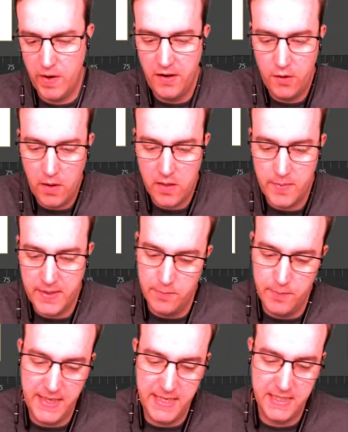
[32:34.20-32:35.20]
We can do other
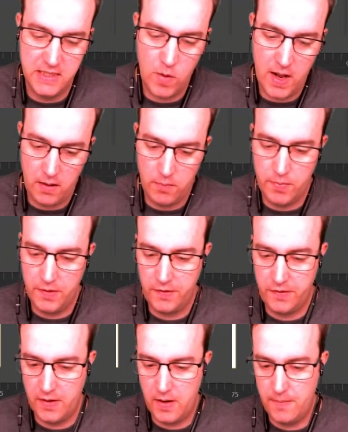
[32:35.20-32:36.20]
bits and pieces as well,
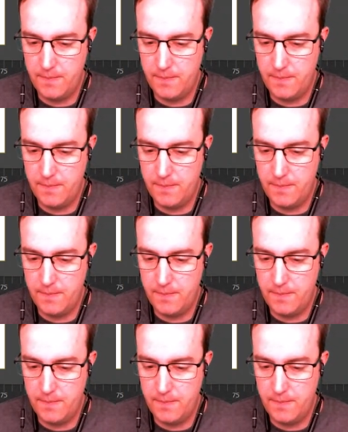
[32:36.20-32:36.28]
but